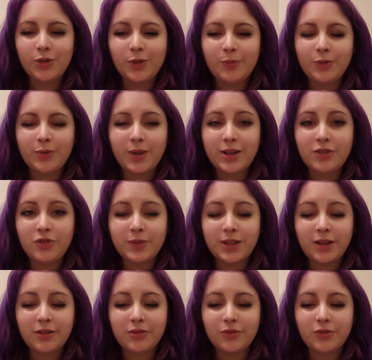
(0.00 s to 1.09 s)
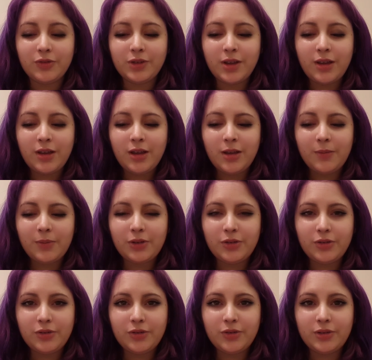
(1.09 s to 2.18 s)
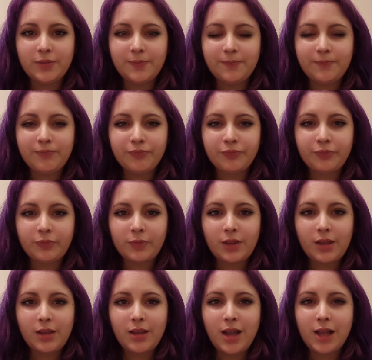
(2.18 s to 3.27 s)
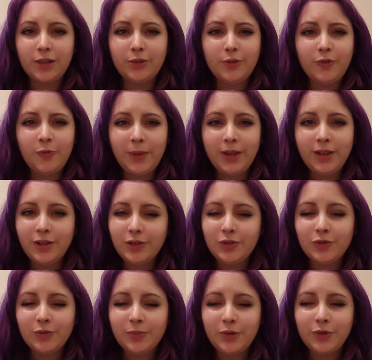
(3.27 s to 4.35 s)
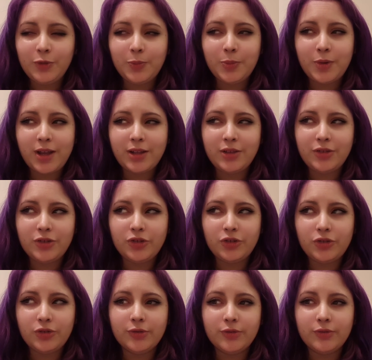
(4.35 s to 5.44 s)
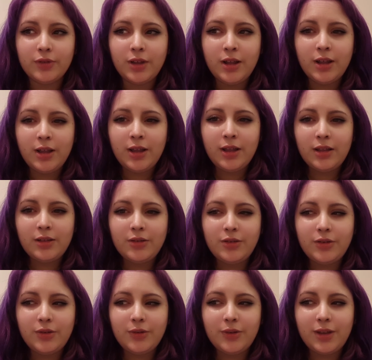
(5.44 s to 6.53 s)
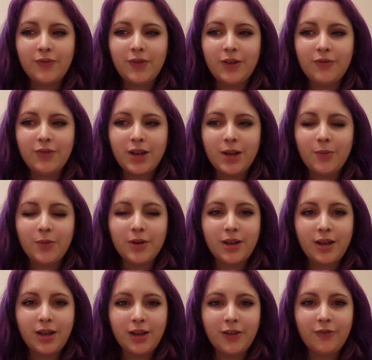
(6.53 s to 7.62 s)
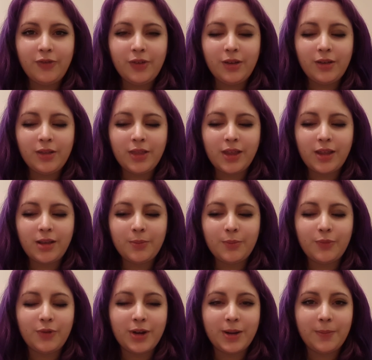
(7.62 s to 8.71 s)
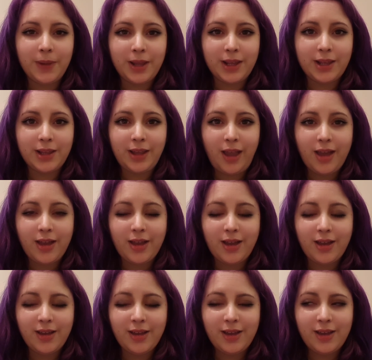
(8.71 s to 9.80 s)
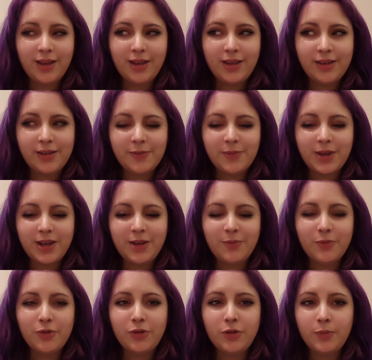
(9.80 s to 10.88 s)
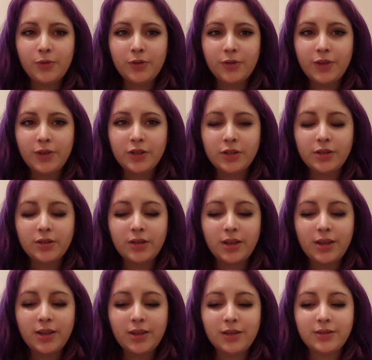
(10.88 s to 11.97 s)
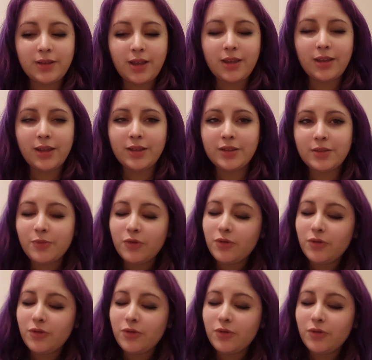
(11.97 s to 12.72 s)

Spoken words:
up, so I ended up selling those because I love pink so much, but I just don't know if I really want to have like bright pink hair anymore. But this is like, it's